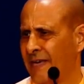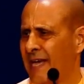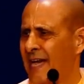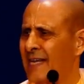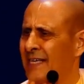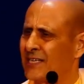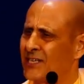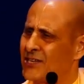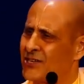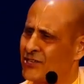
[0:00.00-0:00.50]

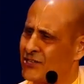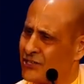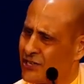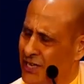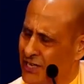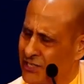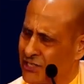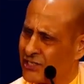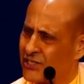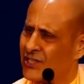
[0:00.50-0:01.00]
Not
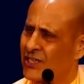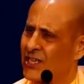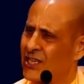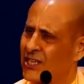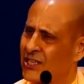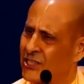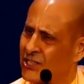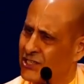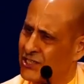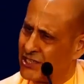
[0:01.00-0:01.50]
just
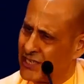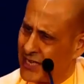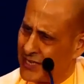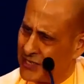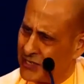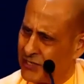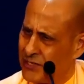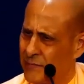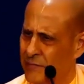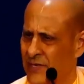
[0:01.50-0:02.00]
a
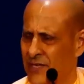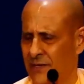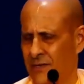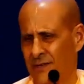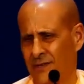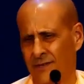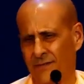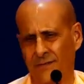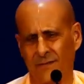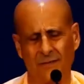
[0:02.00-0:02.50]

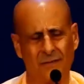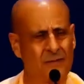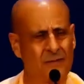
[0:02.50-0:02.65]
sentiment,